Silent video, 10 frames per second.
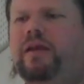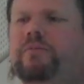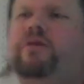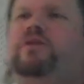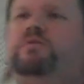
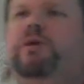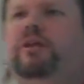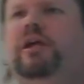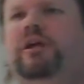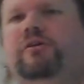But they're displayed
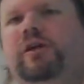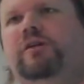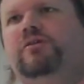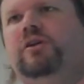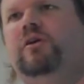linearly
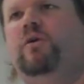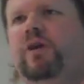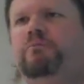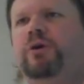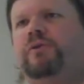usually, or in
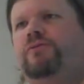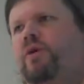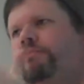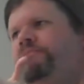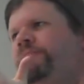a book
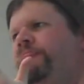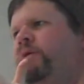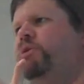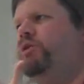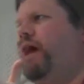form
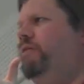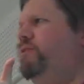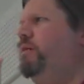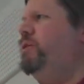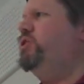where you have
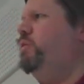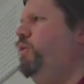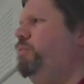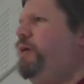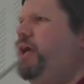the image on
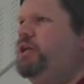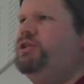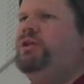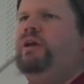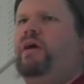one
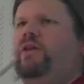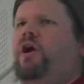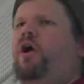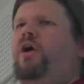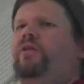page and then
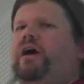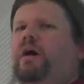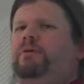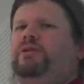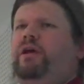all the
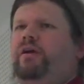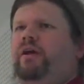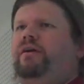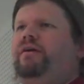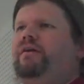
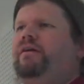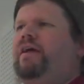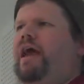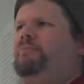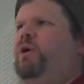commentary
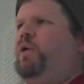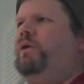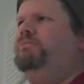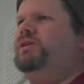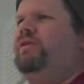and
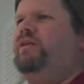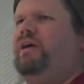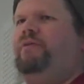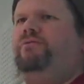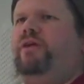poems on the
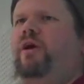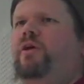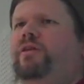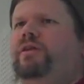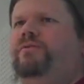left that
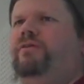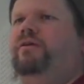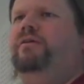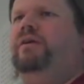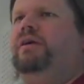all the different
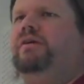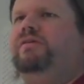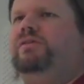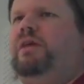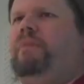
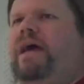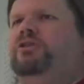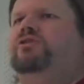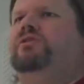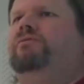Zen
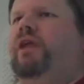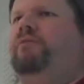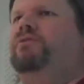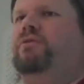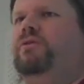masters have
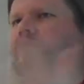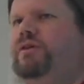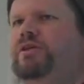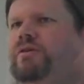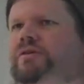left over the
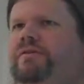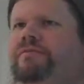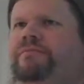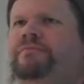centuries.